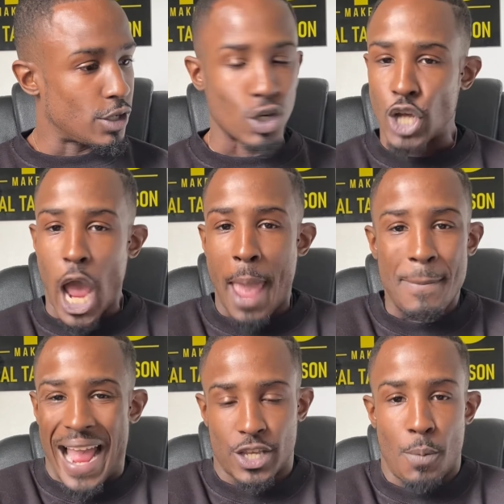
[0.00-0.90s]
You're going
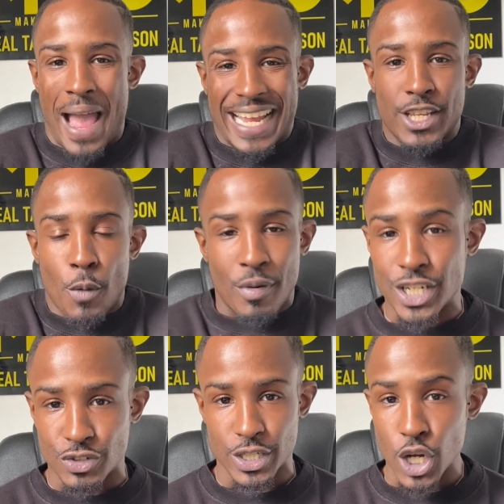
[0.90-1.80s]
back. You're backing your
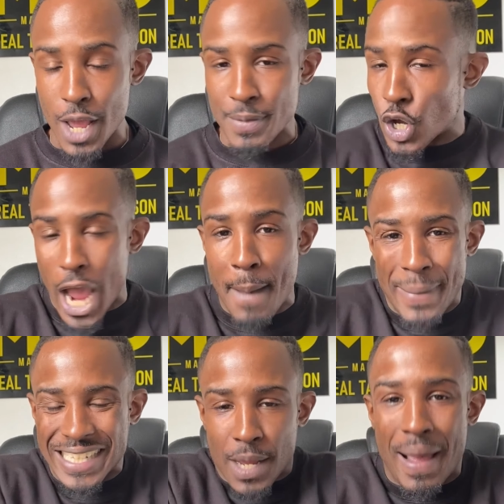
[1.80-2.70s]
brethren. You get me? You're going
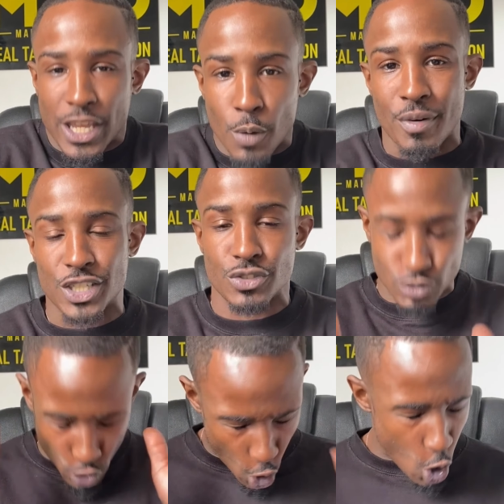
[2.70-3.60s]
back to back your brethren.
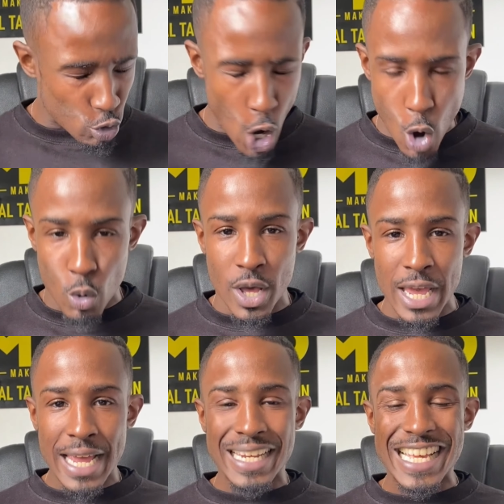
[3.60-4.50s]
Cool.
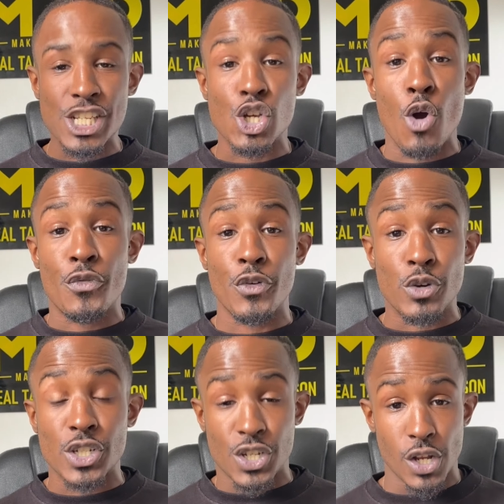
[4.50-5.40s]
Let's go through
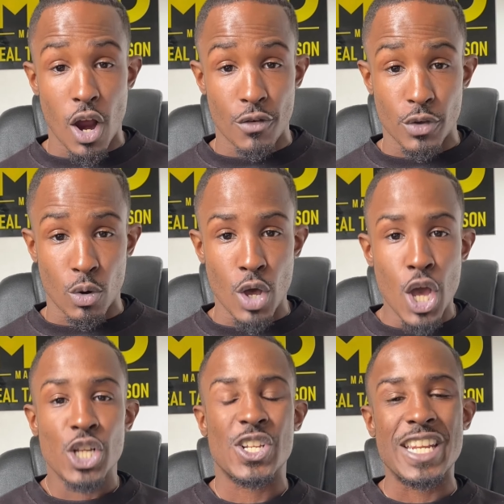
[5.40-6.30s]
the scenario.
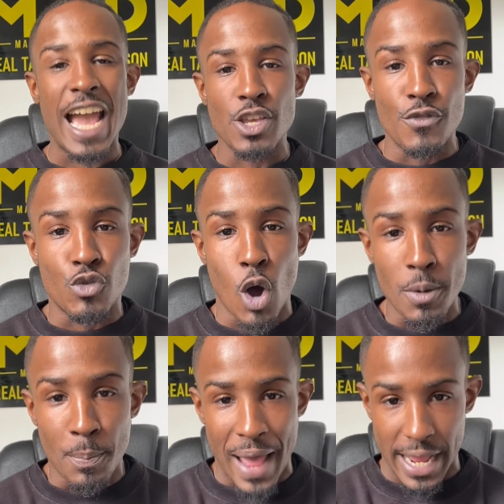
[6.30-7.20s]
So now you've gone
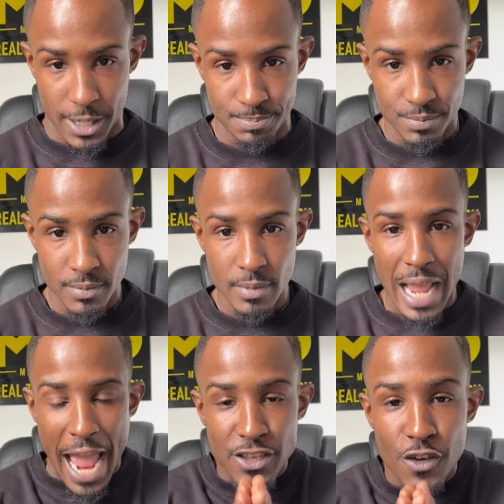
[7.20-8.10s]
back
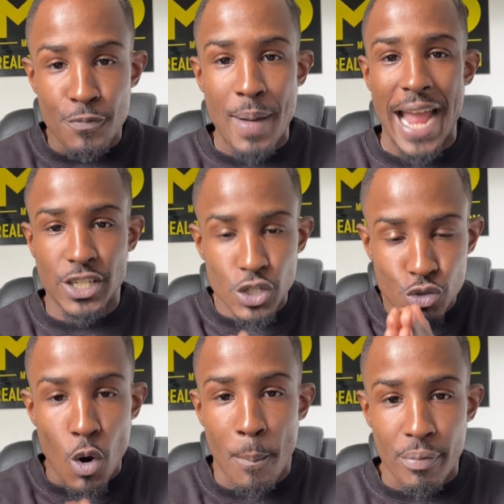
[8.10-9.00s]
and you've backed
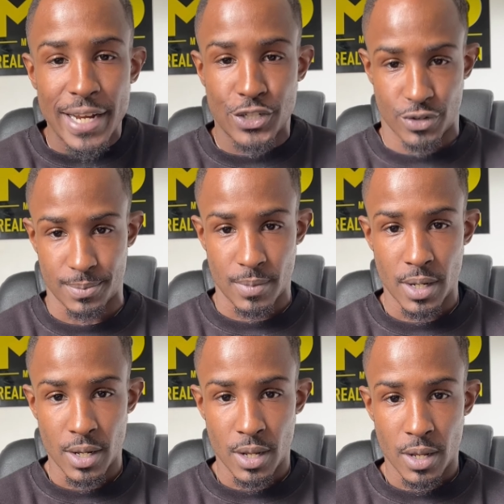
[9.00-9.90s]
your brethren.
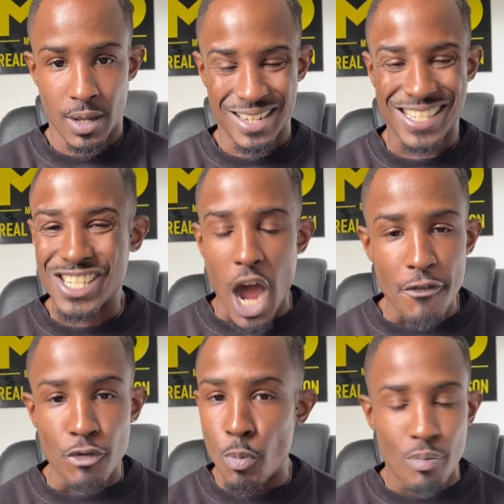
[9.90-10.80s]

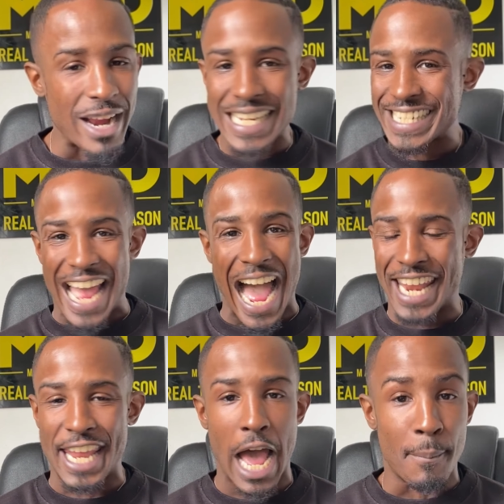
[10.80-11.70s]
Scuffle breaks out
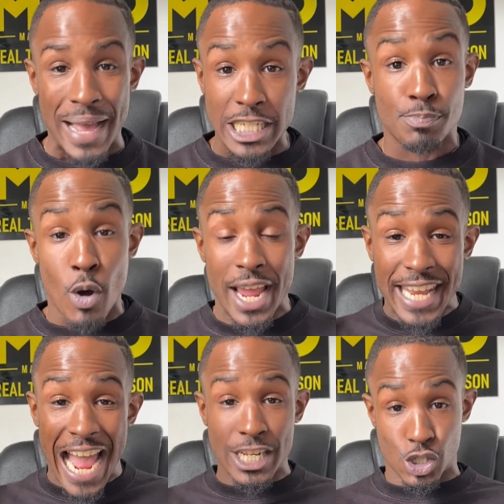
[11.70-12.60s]
now. Man's putting
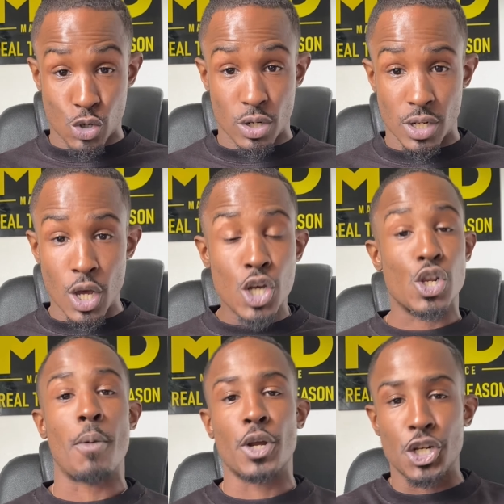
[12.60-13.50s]
hands on. So
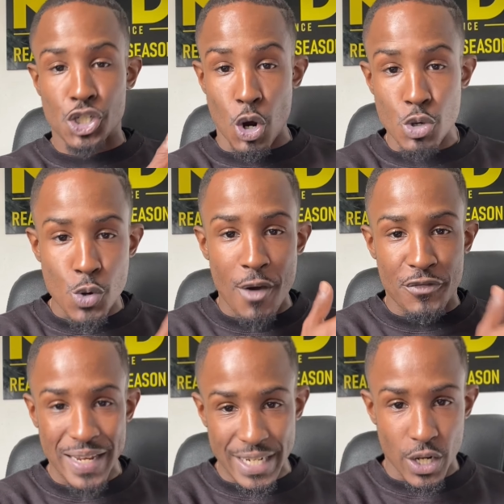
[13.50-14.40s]
I'm going to show you a
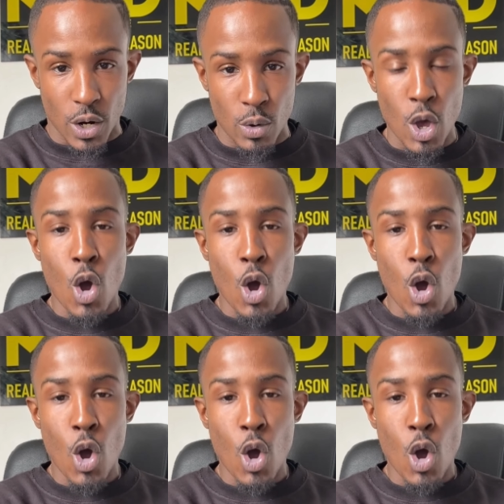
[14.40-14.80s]
video